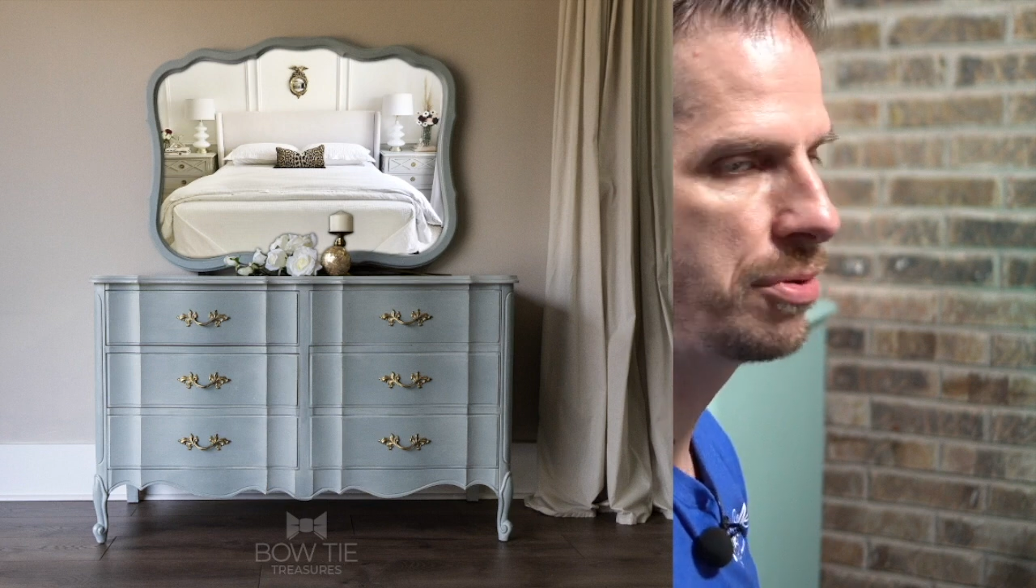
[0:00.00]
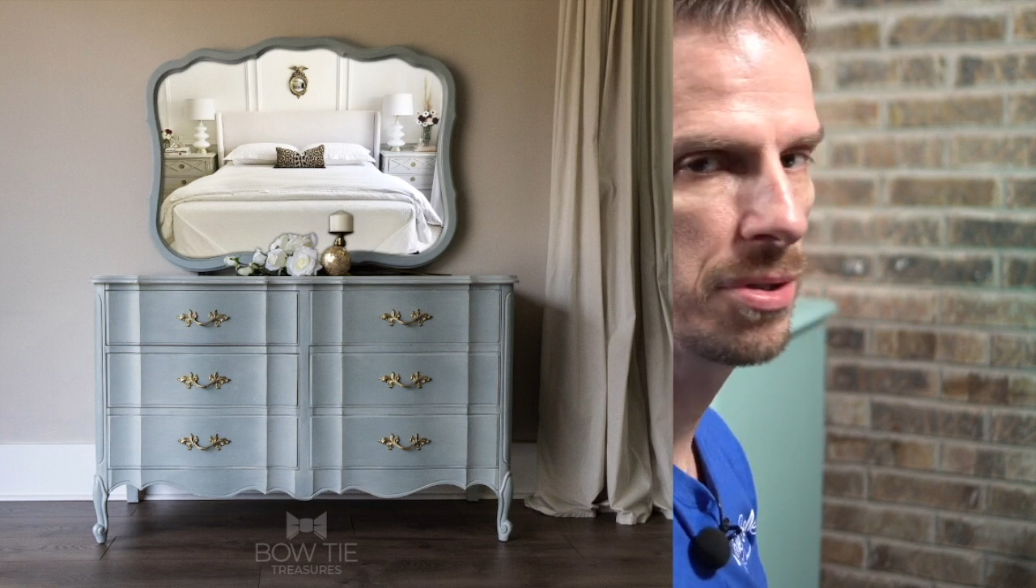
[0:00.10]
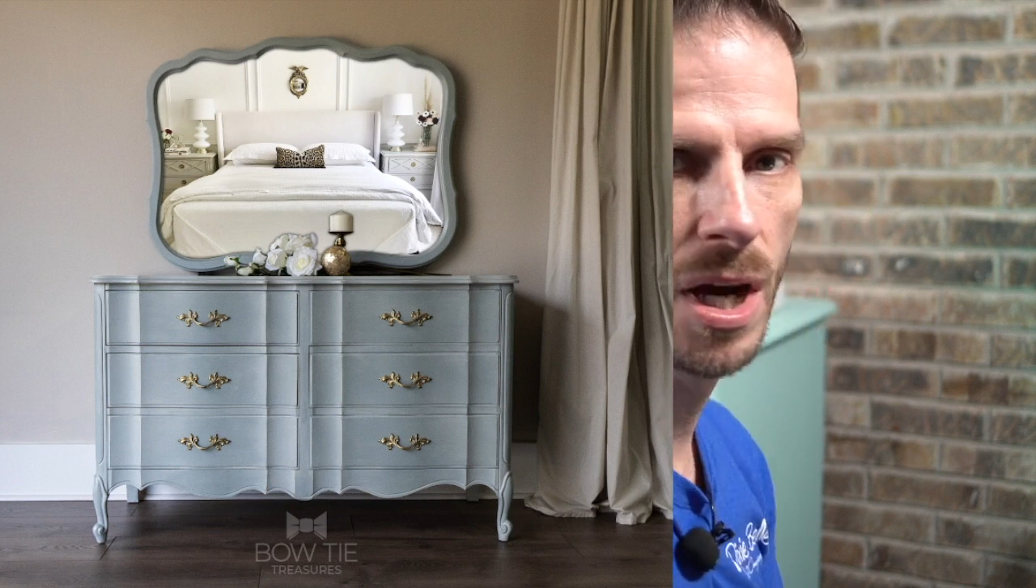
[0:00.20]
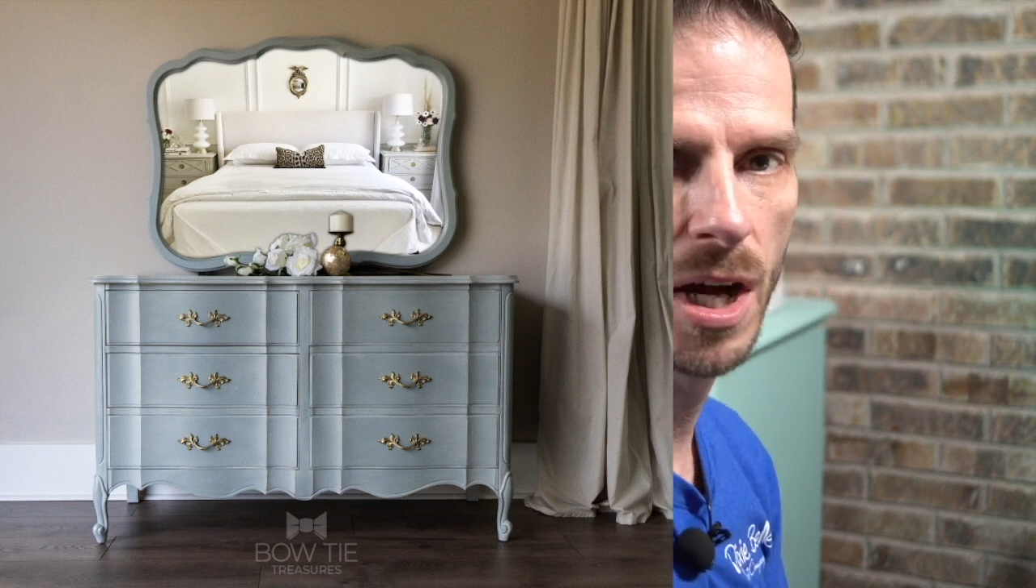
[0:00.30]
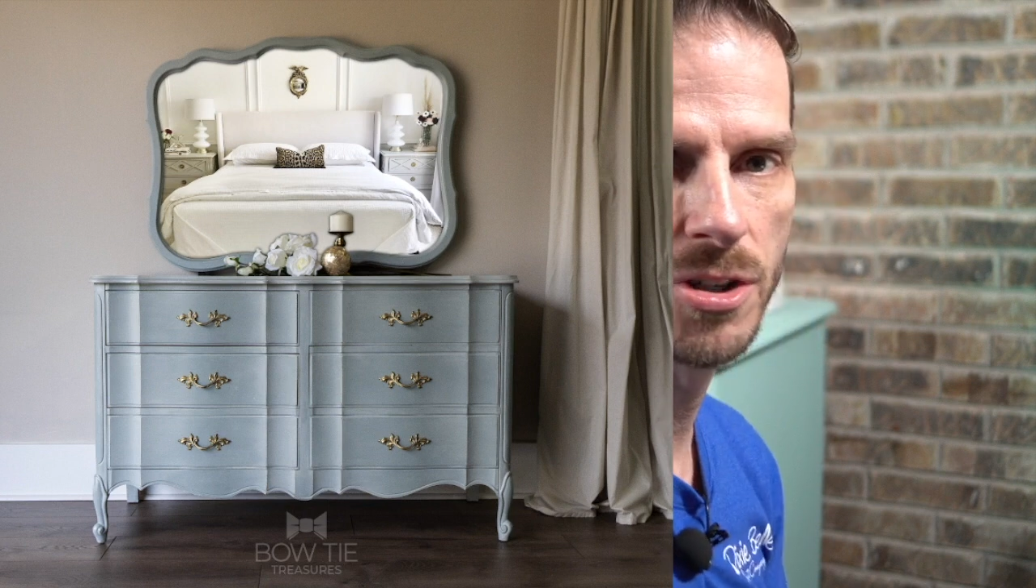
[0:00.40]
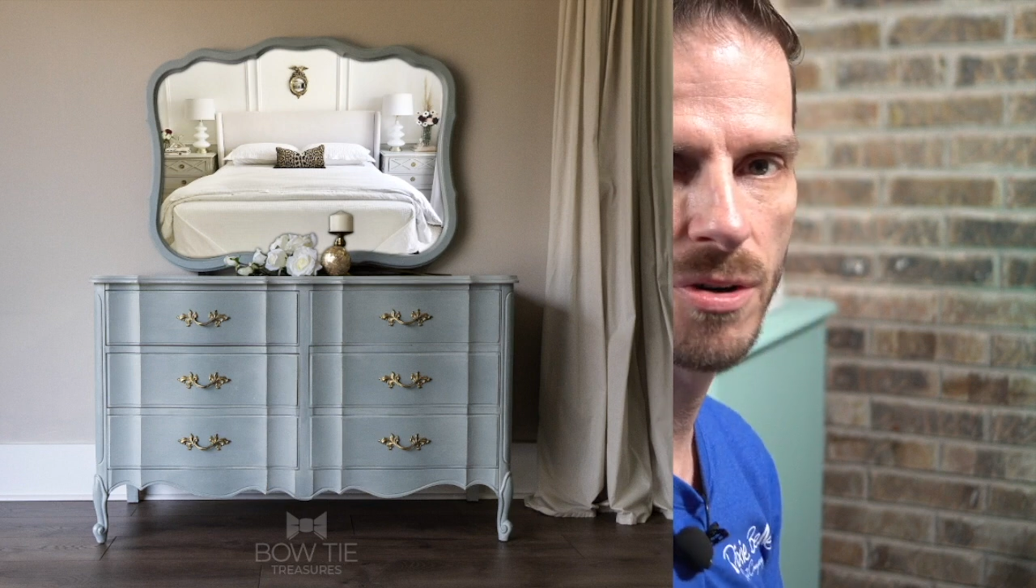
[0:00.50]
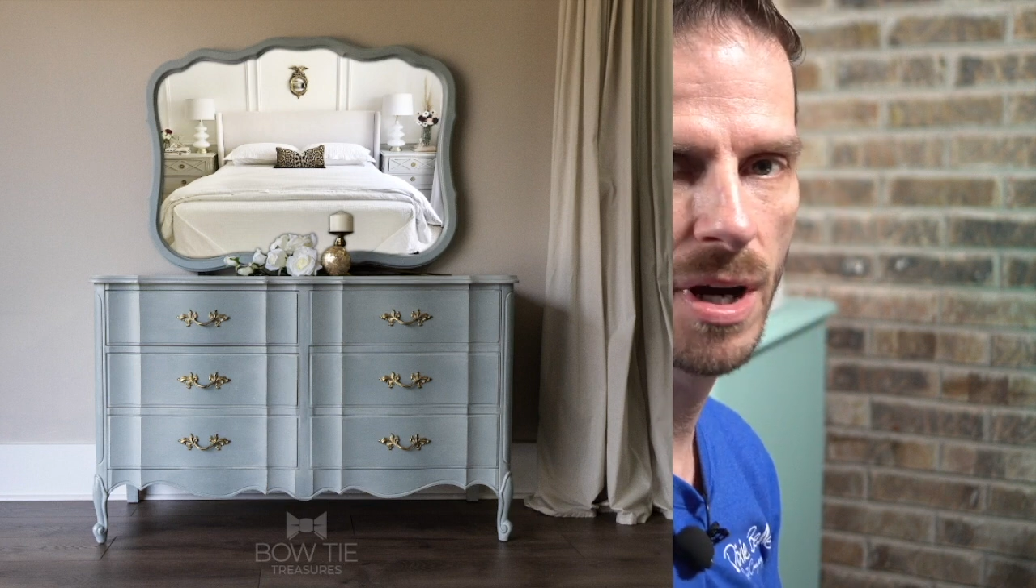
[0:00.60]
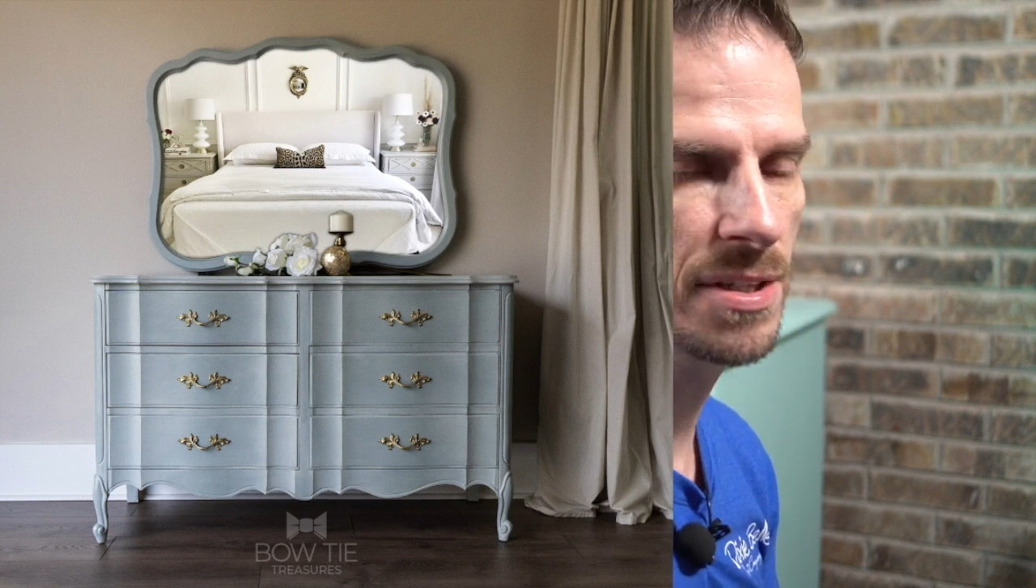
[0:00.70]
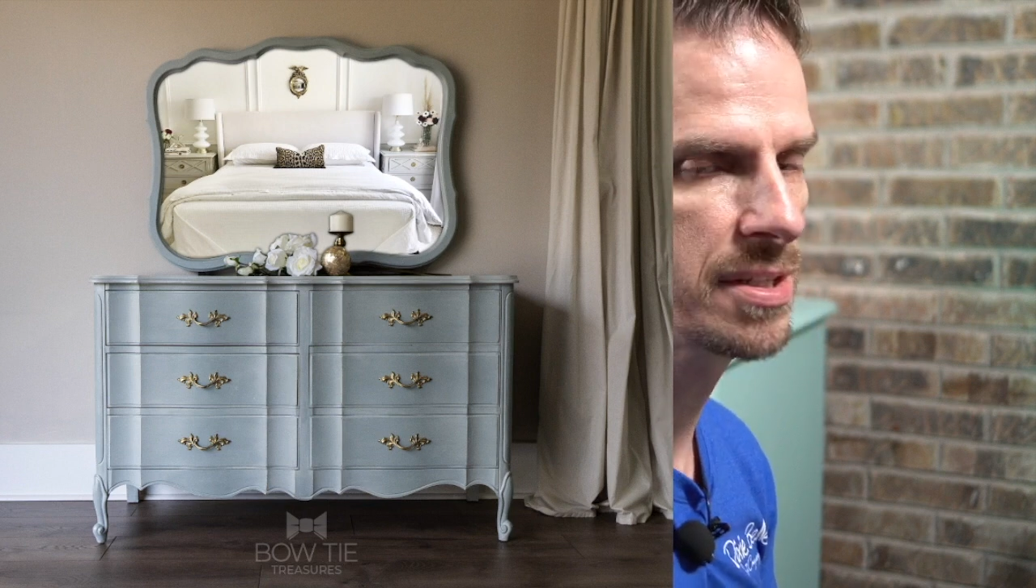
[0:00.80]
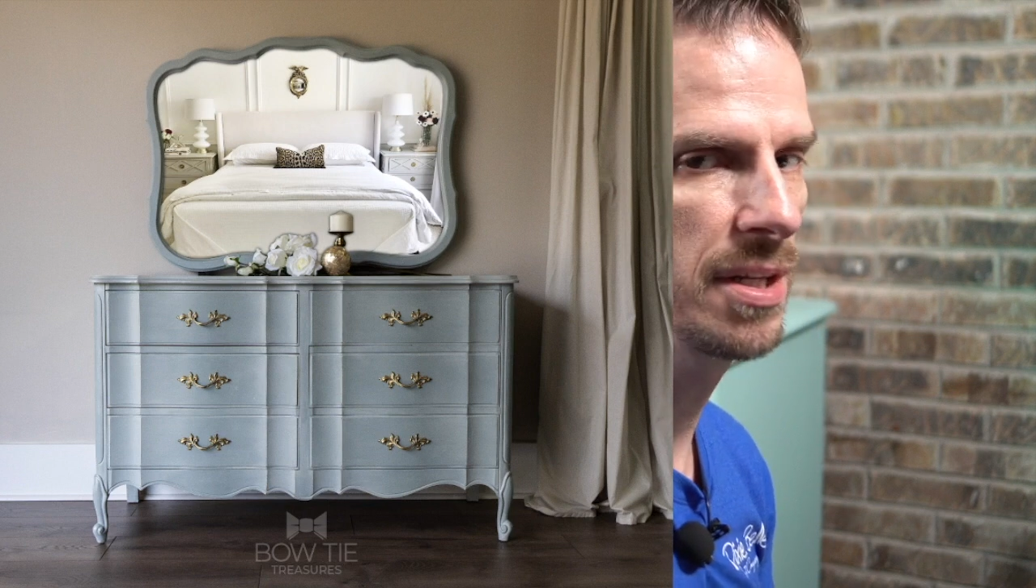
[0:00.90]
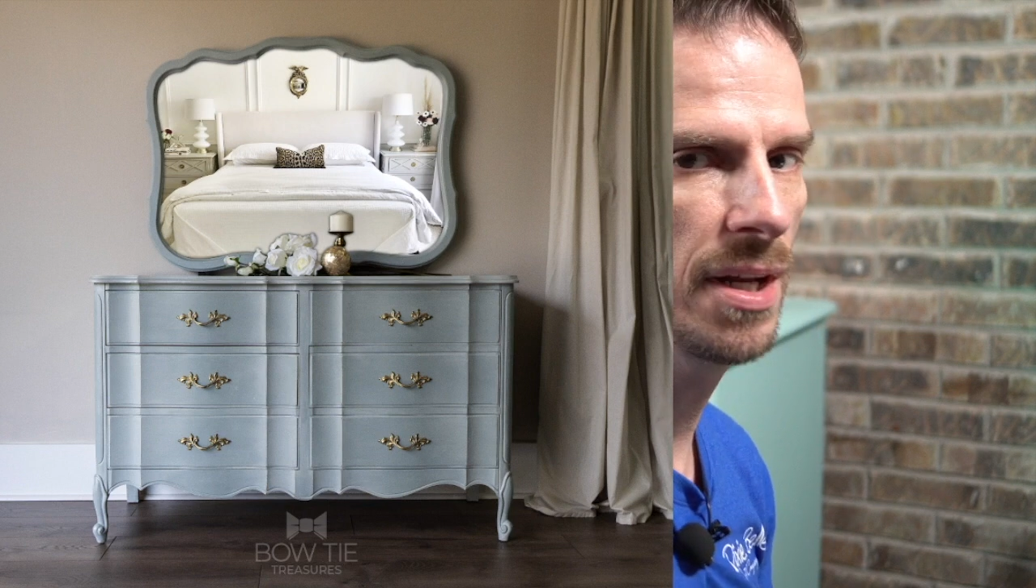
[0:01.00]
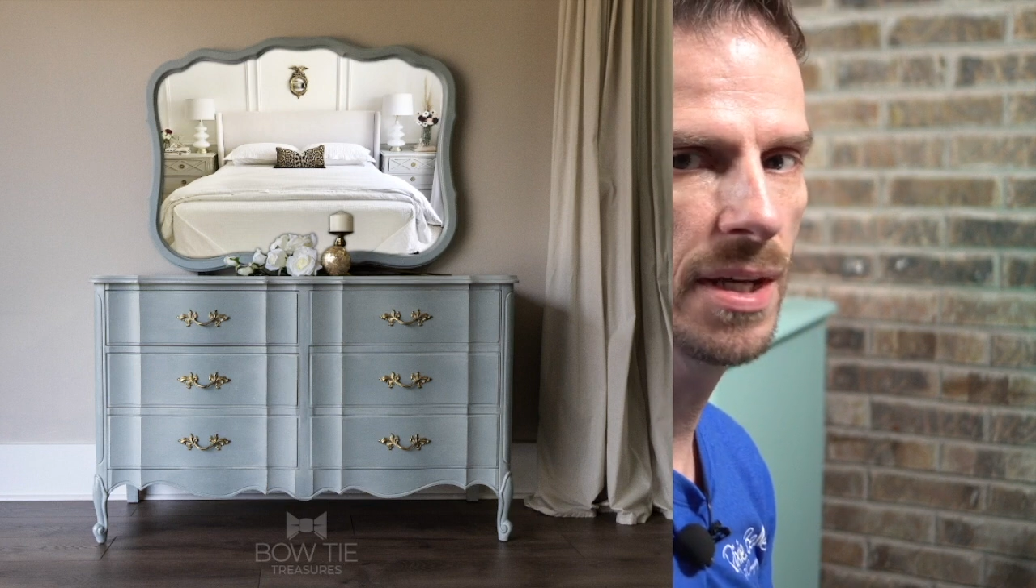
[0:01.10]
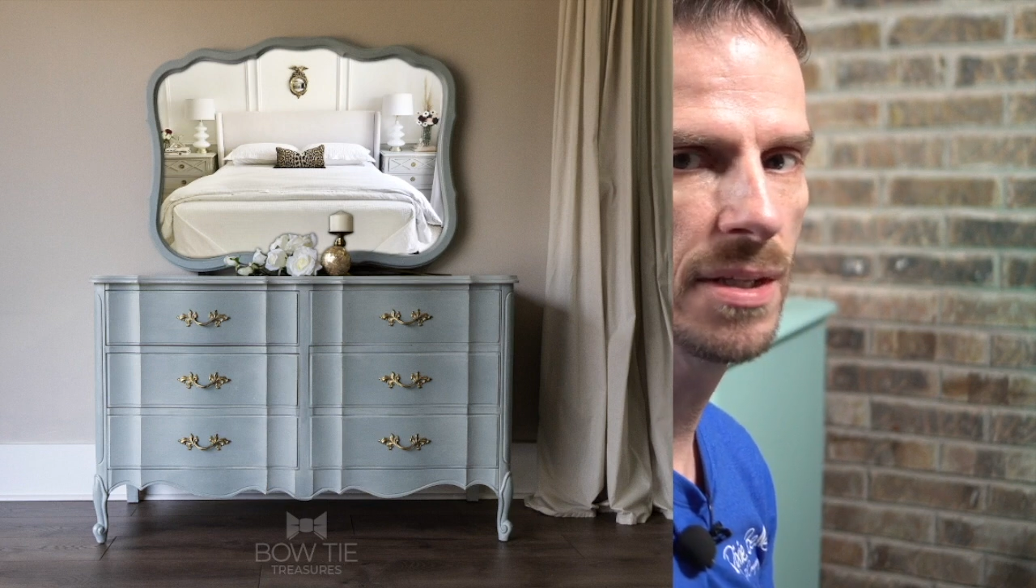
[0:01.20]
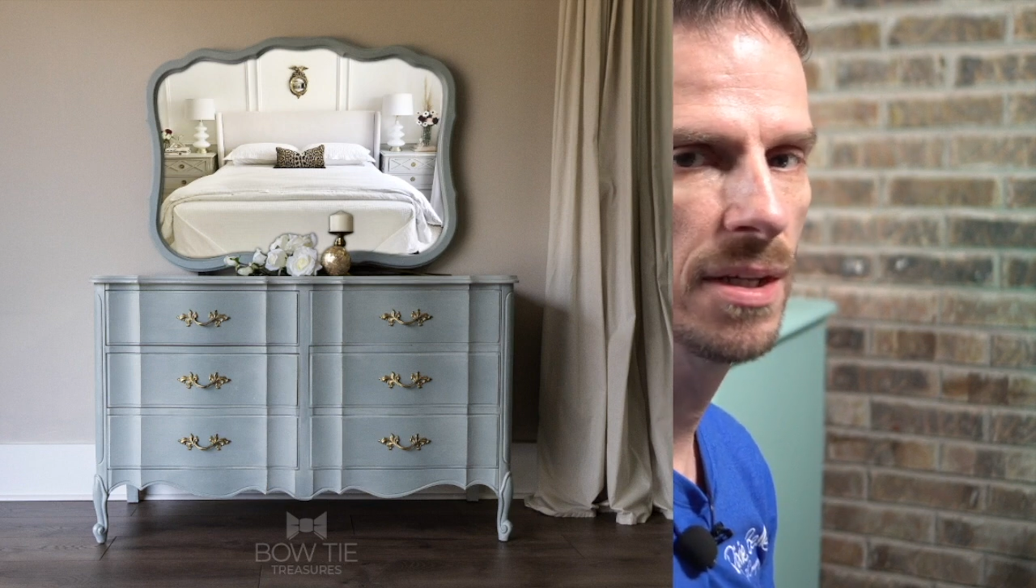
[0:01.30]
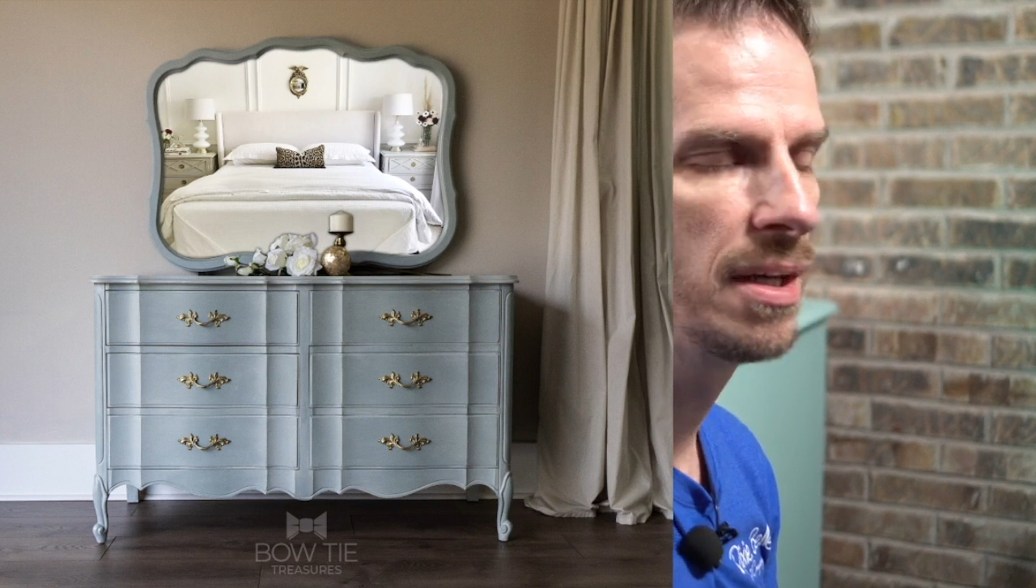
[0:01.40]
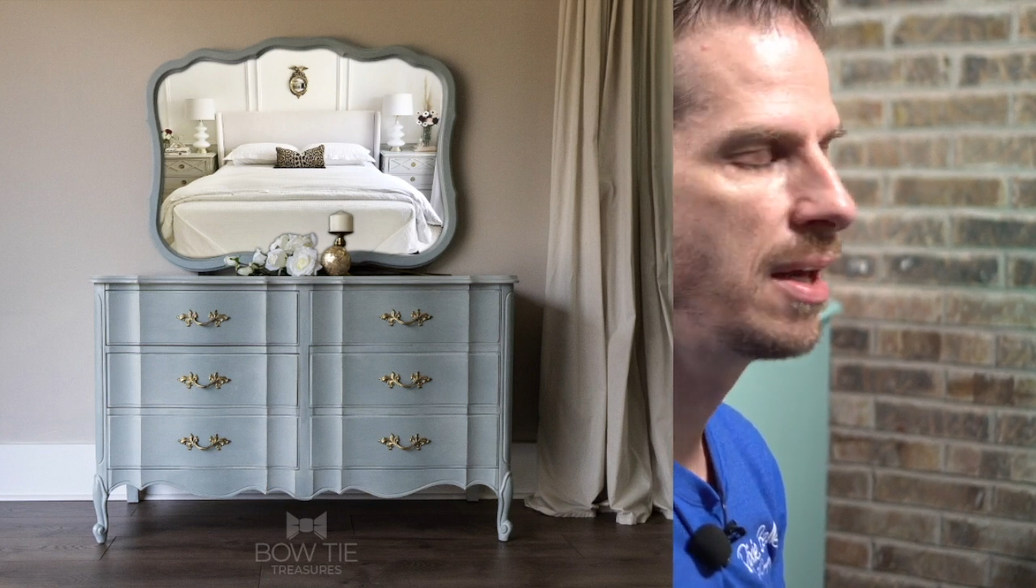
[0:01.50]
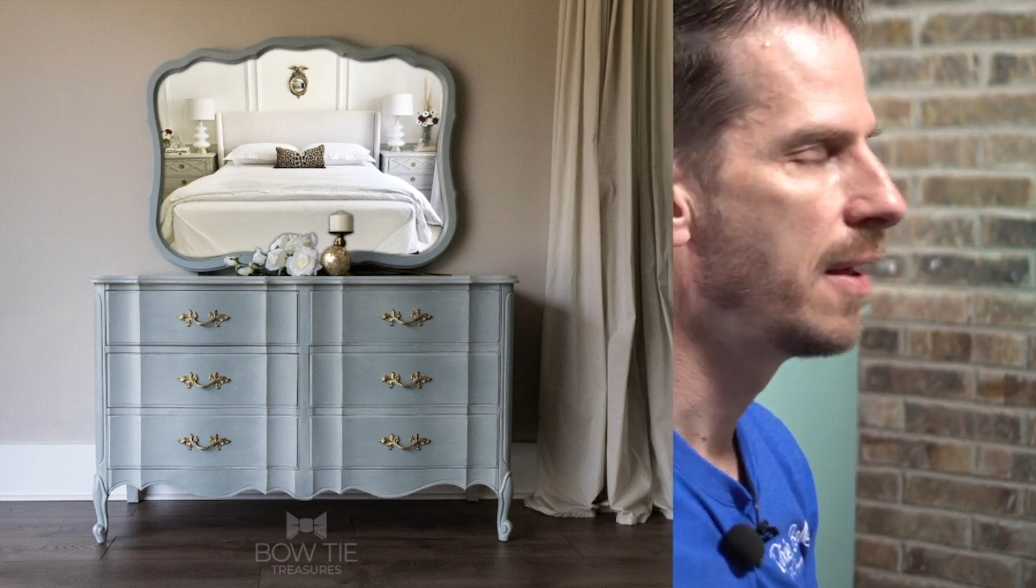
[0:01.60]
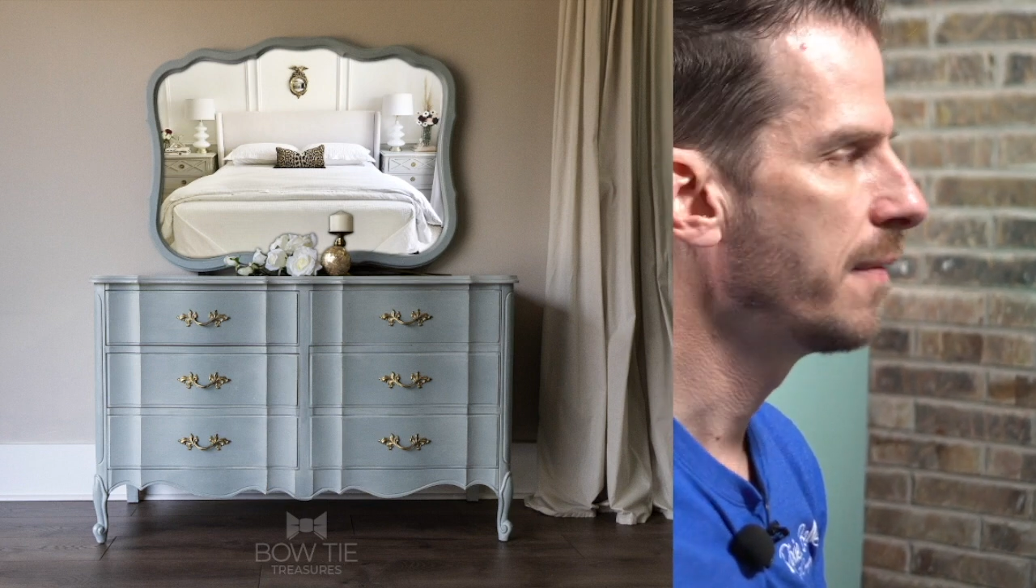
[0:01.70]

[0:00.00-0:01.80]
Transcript: to contrast tonight